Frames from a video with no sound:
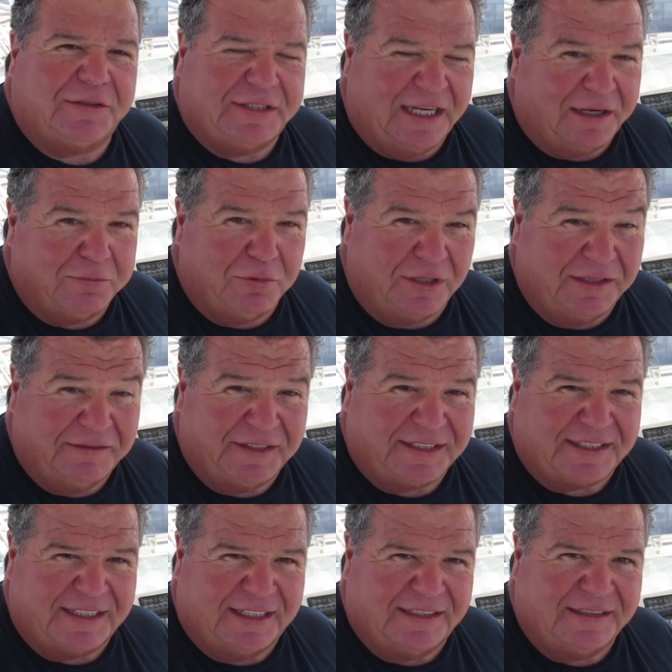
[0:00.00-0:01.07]
Hotel Buena
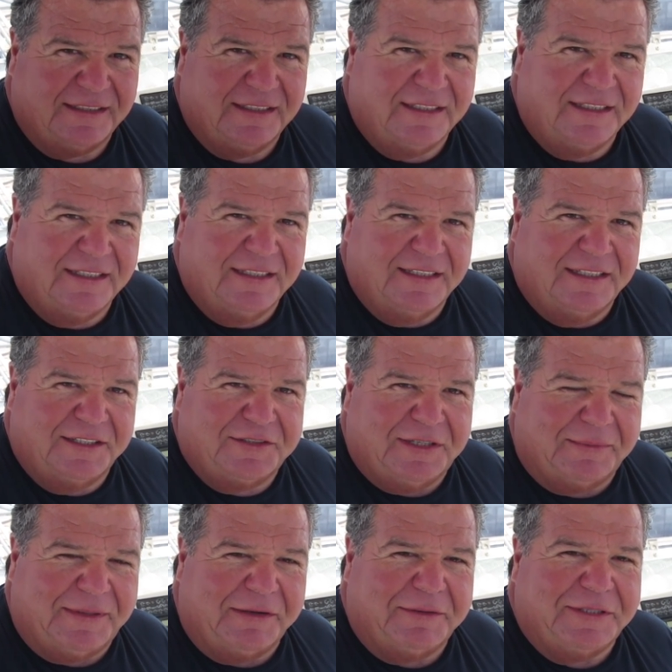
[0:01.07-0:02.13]
Vista, a
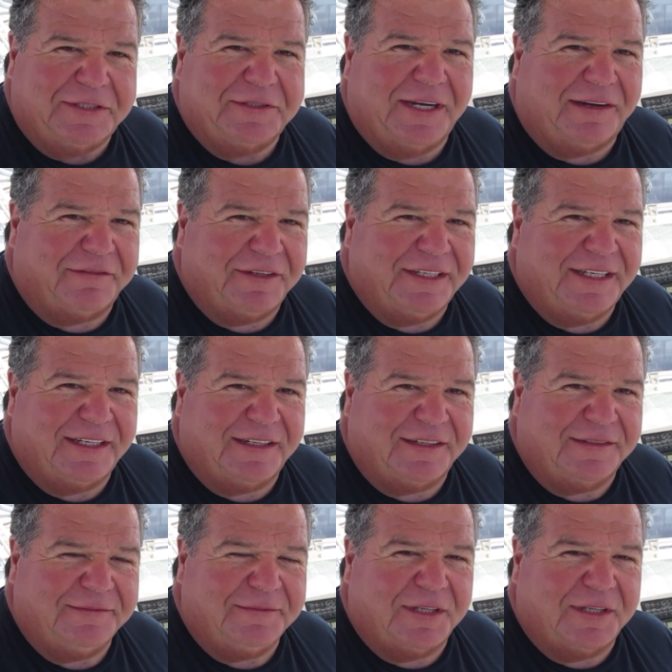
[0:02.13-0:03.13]
trip that we do every year.